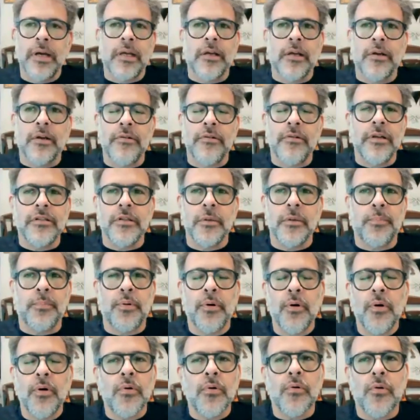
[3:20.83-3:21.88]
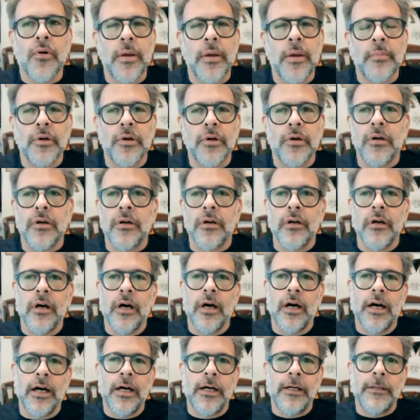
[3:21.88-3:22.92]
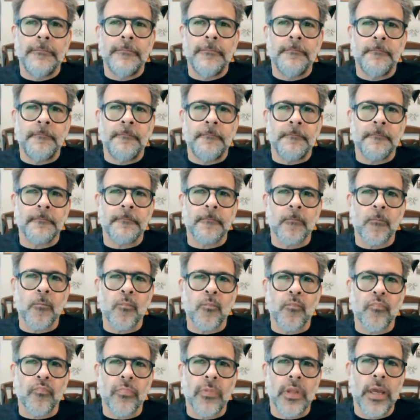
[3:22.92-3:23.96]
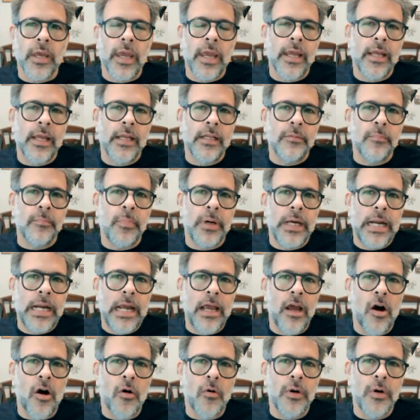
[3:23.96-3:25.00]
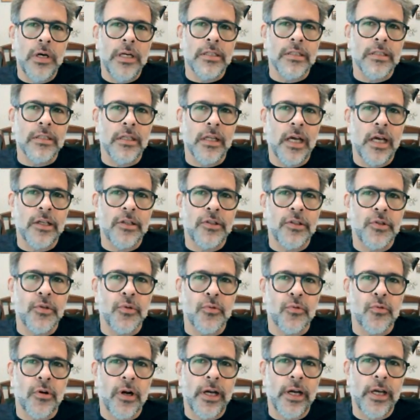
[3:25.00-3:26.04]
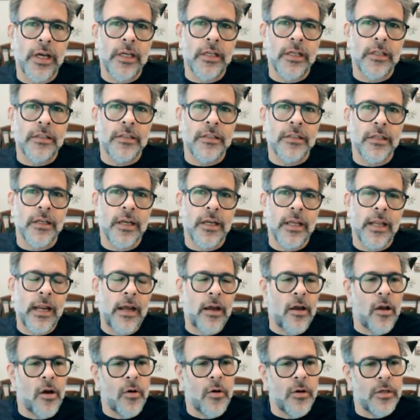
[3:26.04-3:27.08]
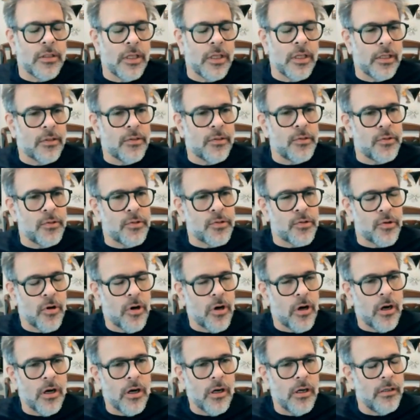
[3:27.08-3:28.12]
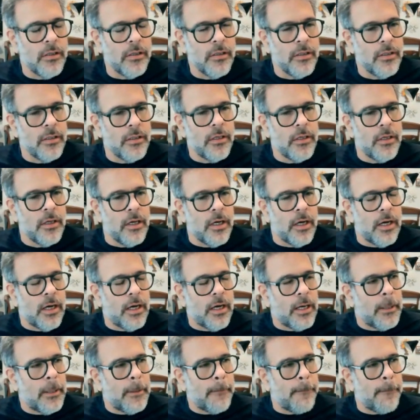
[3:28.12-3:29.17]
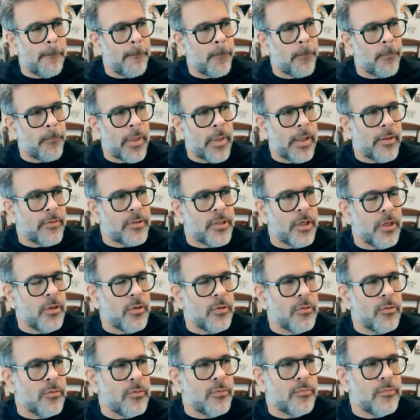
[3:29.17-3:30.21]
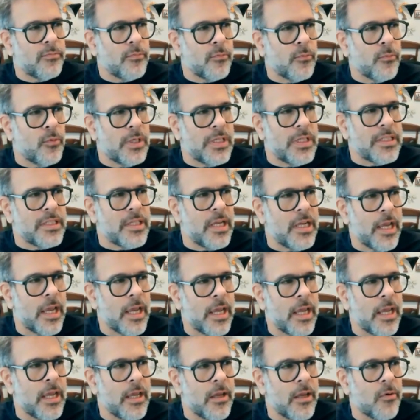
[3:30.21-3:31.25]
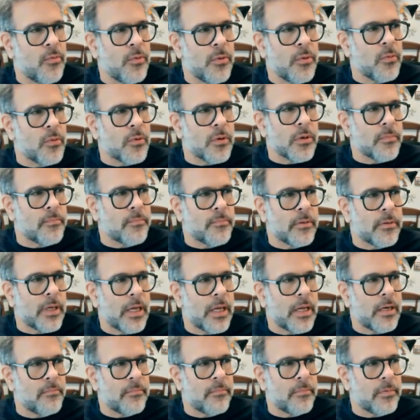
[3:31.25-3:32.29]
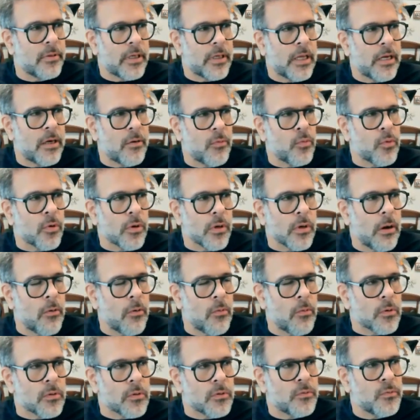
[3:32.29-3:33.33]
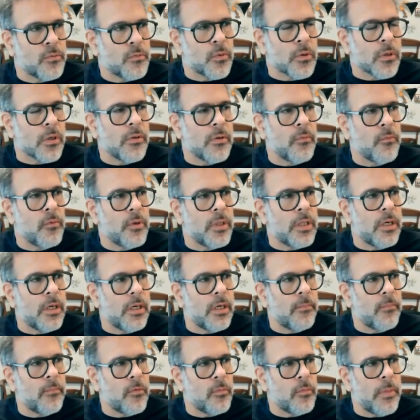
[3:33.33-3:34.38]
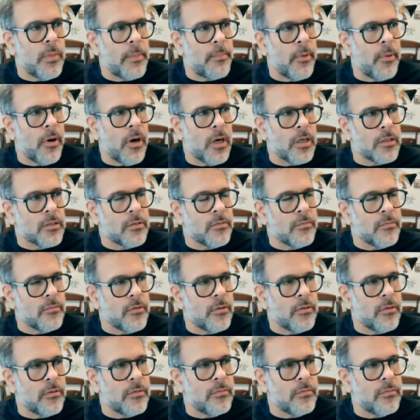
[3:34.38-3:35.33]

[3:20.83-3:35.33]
my career as a programmer, and but I always like to write and I always like to draw. And so one day we were kind of work. I was working with my boss on